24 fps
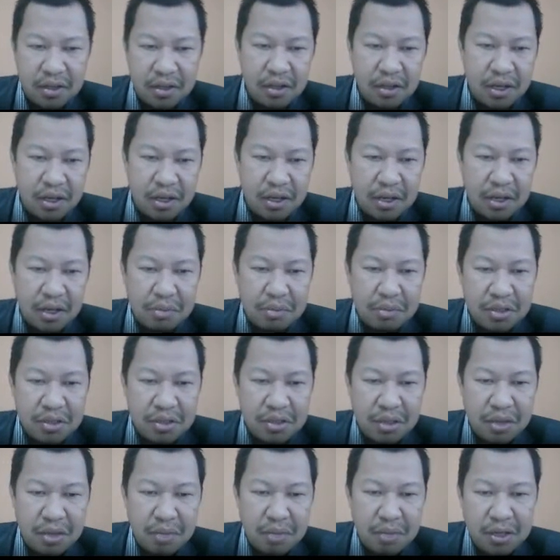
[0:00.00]
Okay, double
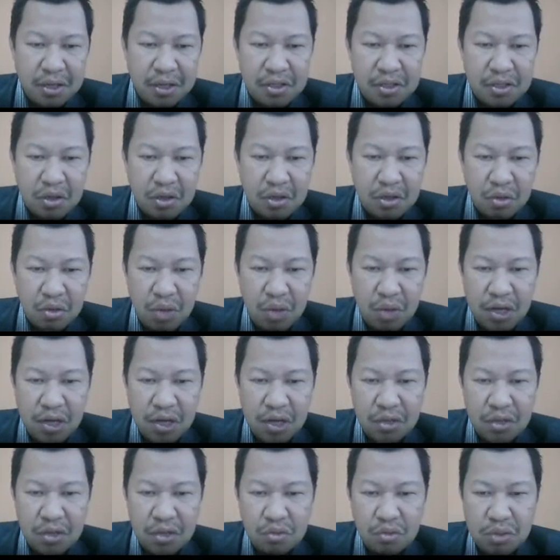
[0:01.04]
sideband is not widely
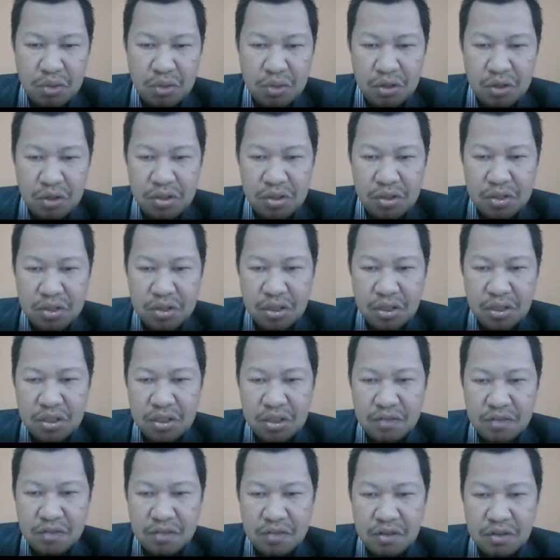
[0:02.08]
used because the signal
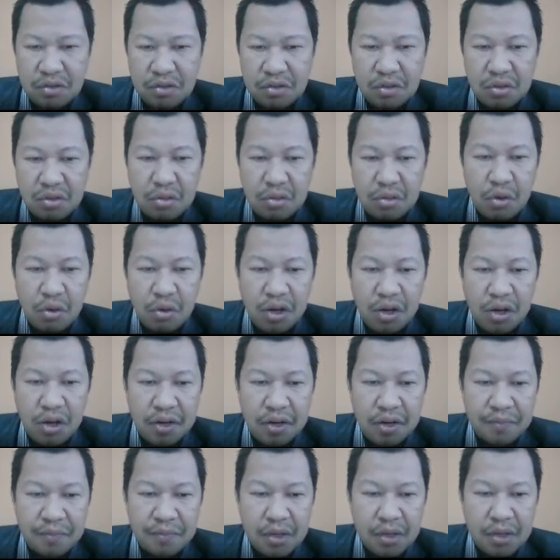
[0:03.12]
is difficult to demodulate.
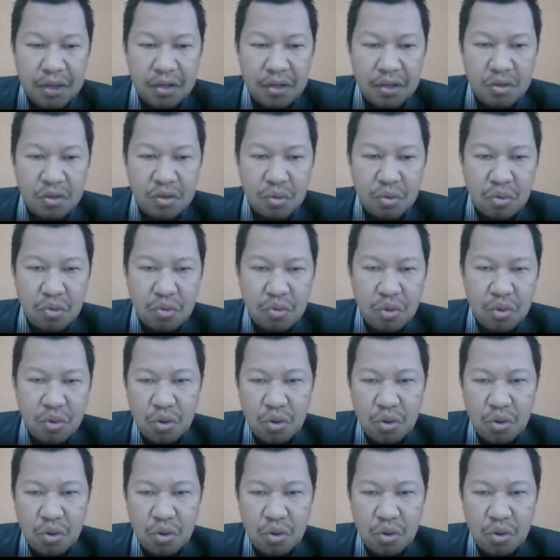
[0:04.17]
So